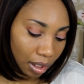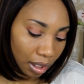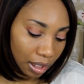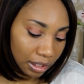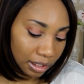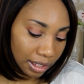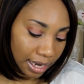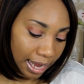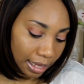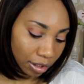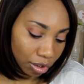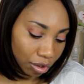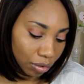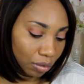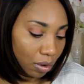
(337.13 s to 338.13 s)
It's
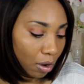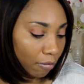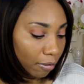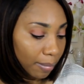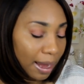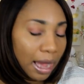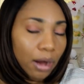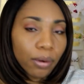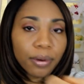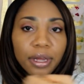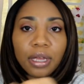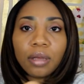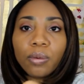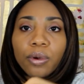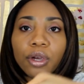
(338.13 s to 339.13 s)
not too
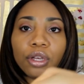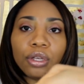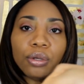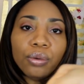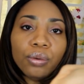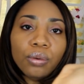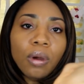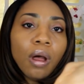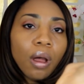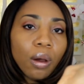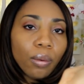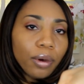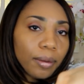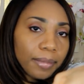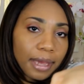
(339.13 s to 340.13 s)
overpowering where you
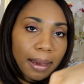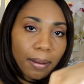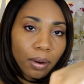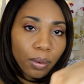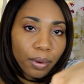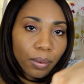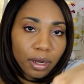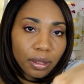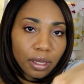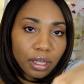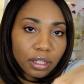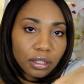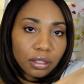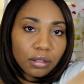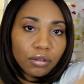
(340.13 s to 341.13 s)
wouldn't be able to wear
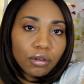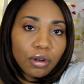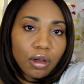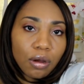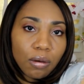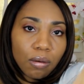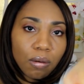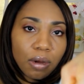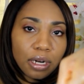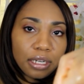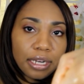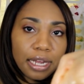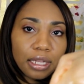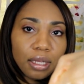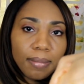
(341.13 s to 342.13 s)
this, you know, on a
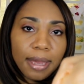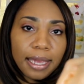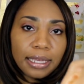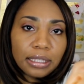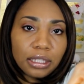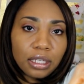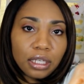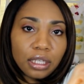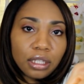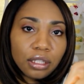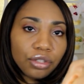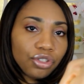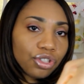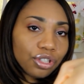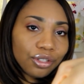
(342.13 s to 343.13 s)
daily
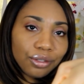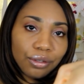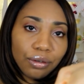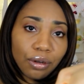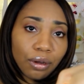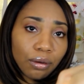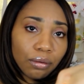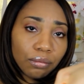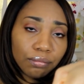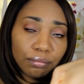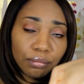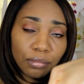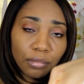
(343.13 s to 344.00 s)
basis, just, you know,